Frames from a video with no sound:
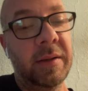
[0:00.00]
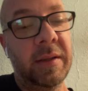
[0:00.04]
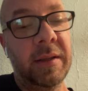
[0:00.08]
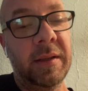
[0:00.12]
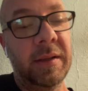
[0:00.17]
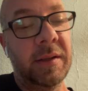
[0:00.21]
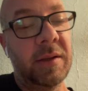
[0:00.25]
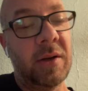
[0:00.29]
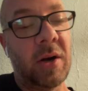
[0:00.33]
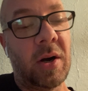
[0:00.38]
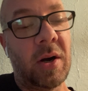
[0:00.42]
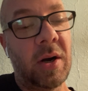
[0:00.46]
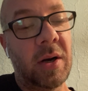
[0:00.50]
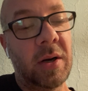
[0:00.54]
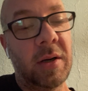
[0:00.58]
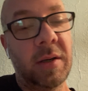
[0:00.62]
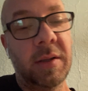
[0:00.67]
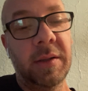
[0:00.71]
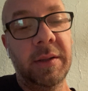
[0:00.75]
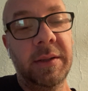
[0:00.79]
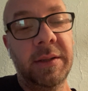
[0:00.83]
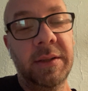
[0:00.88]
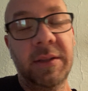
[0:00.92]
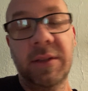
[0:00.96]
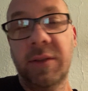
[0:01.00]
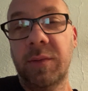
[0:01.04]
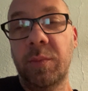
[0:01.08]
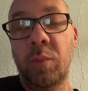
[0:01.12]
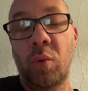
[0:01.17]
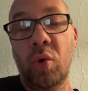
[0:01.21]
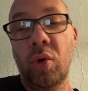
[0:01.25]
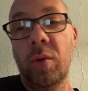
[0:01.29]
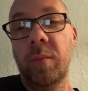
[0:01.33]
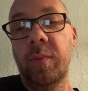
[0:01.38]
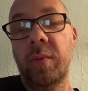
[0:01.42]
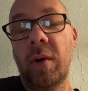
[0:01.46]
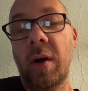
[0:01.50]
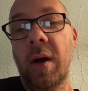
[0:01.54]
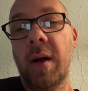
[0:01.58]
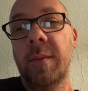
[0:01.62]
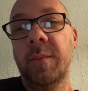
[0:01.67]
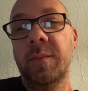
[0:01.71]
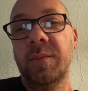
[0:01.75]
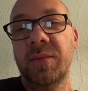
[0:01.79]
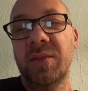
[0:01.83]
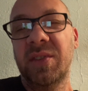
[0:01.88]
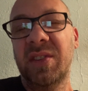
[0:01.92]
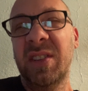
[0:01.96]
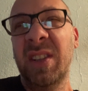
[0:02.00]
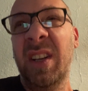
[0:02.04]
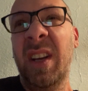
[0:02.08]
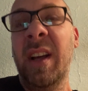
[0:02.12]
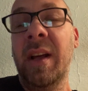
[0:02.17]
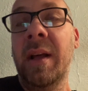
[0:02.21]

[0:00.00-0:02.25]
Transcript: the car is more problems